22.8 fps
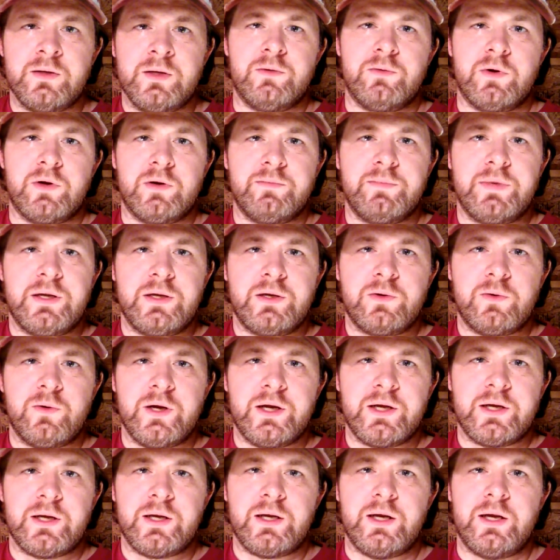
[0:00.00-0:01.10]
you want to be
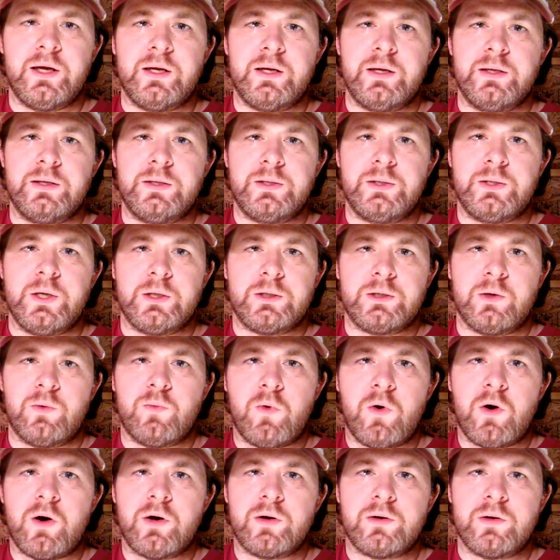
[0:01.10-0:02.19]
quick and shut the
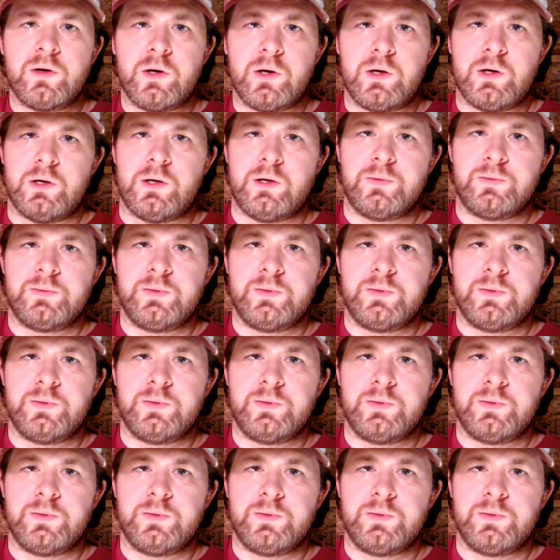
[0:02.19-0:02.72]
water off.